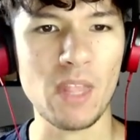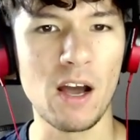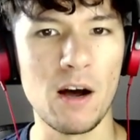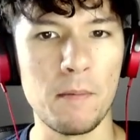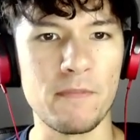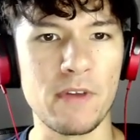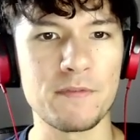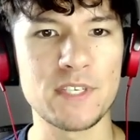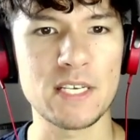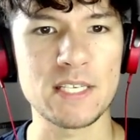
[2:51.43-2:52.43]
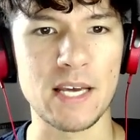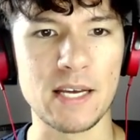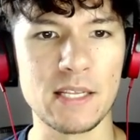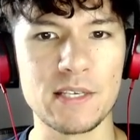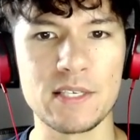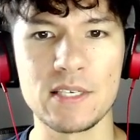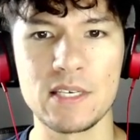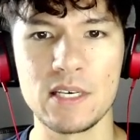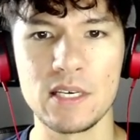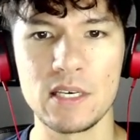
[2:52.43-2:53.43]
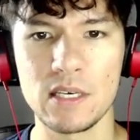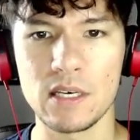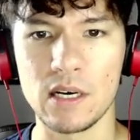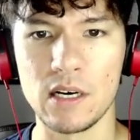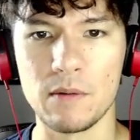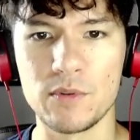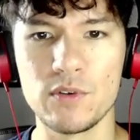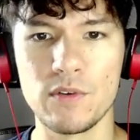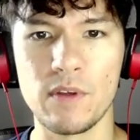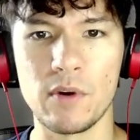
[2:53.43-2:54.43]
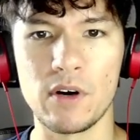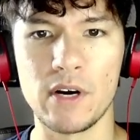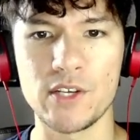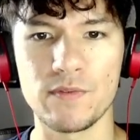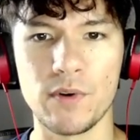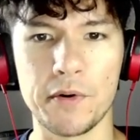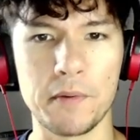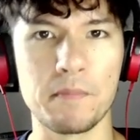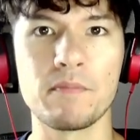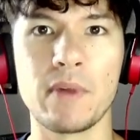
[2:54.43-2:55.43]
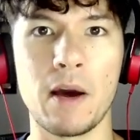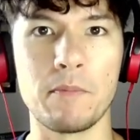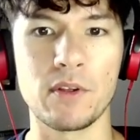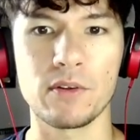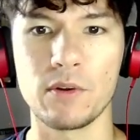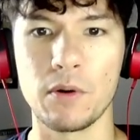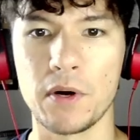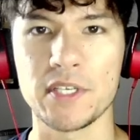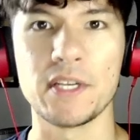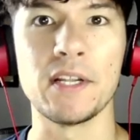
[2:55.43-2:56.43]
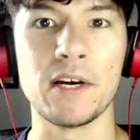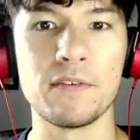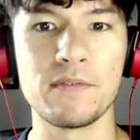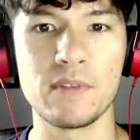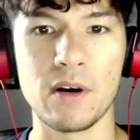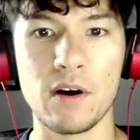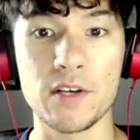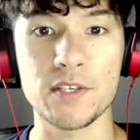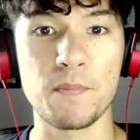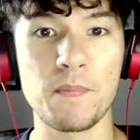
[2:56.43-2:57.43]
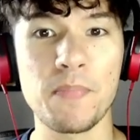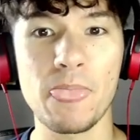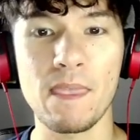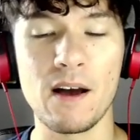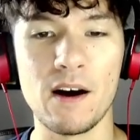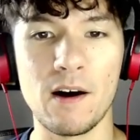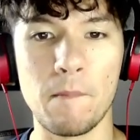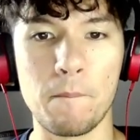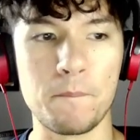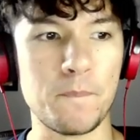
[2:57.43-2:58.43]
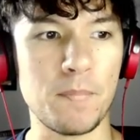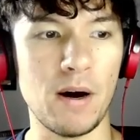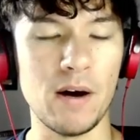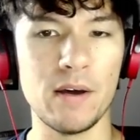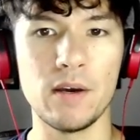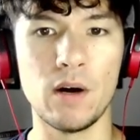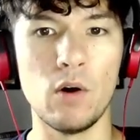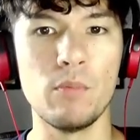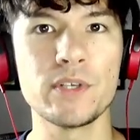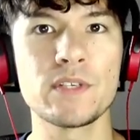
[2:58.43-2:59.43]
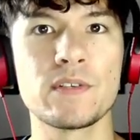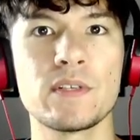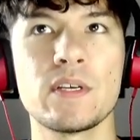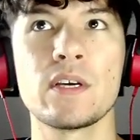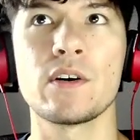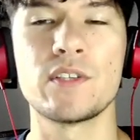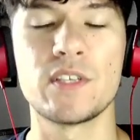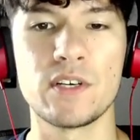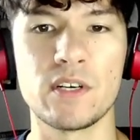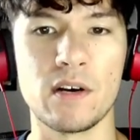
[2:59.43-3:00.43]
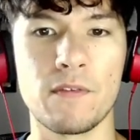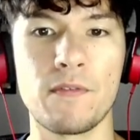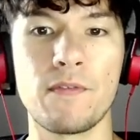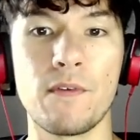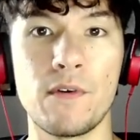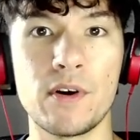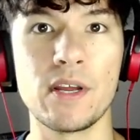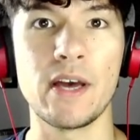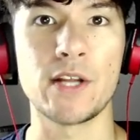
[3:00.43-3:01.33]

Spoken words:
We have 6 cyclists. 2 of them are Edge of Autumn. They don't cost any life. They're awesome. I almost considered a 3rd Edge of